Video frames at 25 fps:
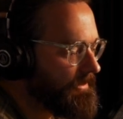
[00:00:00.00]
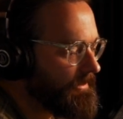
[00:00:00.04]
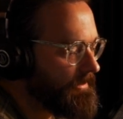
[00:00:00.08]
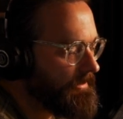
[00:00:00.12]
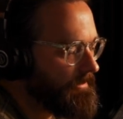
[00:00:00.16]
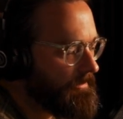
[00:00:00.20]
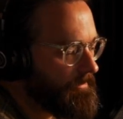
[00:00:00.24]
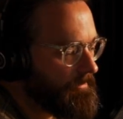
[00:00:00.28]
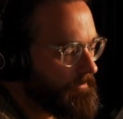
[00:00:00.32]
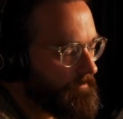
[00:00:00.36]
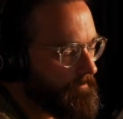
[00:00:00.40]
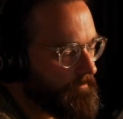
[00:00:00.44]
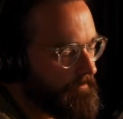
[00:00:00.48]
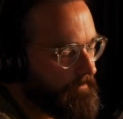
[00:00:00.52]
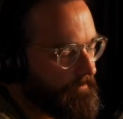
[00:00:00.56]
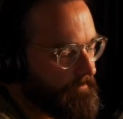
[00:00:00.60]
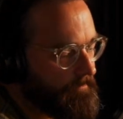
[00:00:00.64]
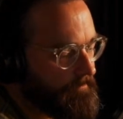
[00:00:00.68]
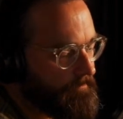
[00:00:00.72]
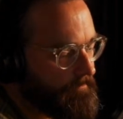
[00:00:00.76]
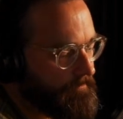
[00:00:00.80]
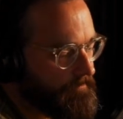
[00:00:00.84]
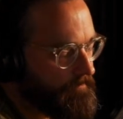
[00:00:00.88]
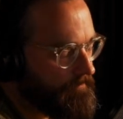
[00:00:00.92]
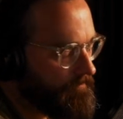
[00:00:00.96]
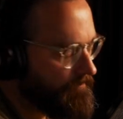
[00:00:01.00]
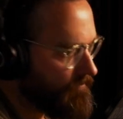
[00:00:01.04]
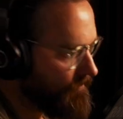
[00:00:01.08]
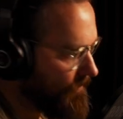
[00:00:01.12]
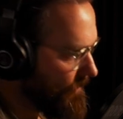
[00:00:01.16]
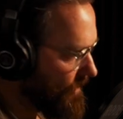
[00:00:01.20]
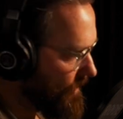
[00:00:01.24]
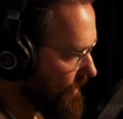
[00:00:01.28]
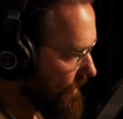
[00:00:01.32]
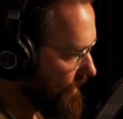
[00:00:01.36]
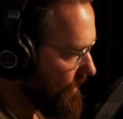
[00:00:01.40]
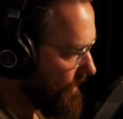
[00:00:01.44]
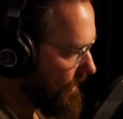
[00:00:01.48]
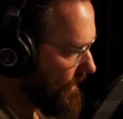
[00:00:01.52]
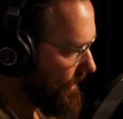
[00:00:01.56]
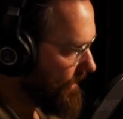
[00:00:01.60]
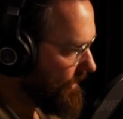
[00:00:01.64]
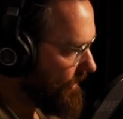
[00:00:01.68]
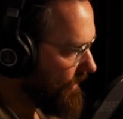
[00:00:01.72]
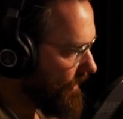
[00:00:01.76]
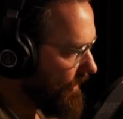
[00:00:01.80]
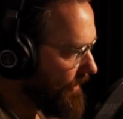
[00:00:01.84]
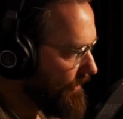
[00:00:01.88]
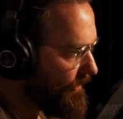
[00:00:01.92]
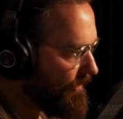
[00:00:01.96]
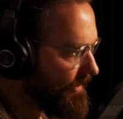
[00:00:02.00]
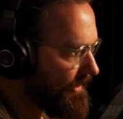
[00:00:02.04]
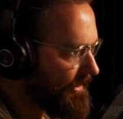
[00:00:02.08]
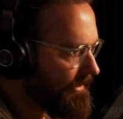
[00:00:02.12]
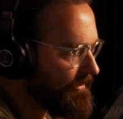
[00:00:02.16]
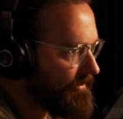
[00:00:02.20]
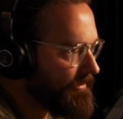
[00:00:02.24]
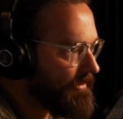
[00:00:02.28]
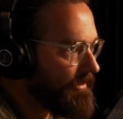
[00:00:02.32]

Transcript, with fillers: Yeah. Yeah. And I think